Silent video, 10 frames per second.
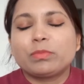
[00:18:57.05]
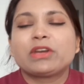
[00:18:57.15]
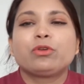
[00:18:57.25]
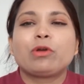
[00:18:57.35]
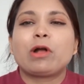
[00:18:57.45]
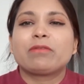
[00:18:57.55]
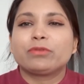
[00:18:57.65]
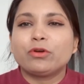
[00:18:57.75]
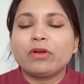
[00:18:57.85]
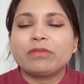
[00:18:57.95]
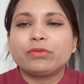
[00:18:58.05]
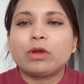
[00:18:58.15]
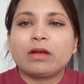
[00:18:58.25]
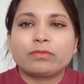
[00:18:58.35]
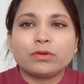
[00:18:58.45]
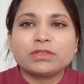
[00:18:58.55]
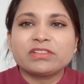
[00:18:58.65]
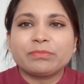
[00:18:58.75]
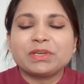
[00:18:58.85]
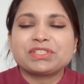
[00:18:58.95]
But if you have loads
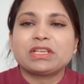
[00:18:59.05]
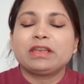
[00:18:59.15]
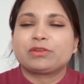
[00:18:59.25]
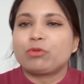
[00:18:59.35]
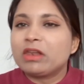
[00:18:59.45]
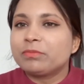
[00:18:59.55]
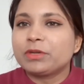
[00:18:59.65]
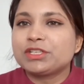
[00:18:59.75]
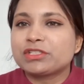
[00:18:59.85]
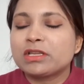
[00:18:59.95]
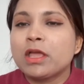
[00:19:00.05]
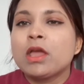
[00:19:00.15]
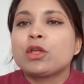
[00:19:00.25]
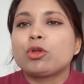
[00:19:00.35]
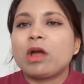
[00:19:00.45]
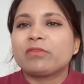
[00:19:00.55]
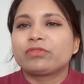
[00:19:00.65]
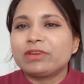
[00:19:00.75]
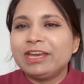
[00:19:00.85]
of patients, 12 patients, you have 3